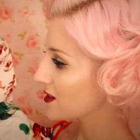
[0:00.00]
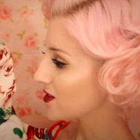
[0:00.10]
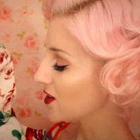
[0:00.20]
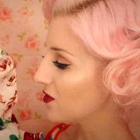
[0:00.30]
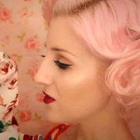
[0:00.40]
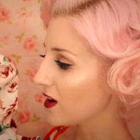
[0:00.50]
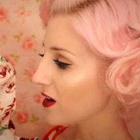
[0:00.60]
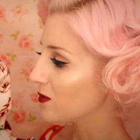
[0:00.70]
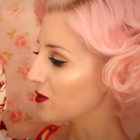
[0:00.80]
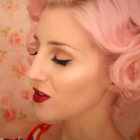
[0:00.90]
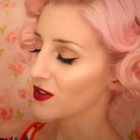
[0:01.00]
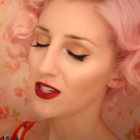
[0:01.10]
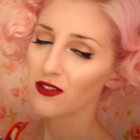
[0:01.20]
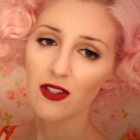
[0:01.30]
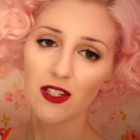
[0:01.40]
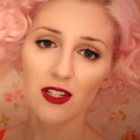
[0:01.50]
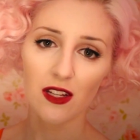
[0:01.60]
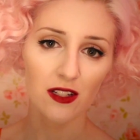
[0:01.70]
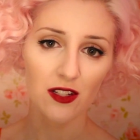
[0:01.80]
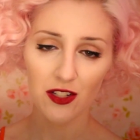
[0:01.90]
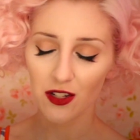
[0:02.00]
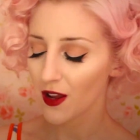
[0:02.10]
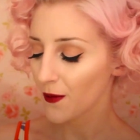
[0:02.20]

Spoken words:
so far with Unique Vintage,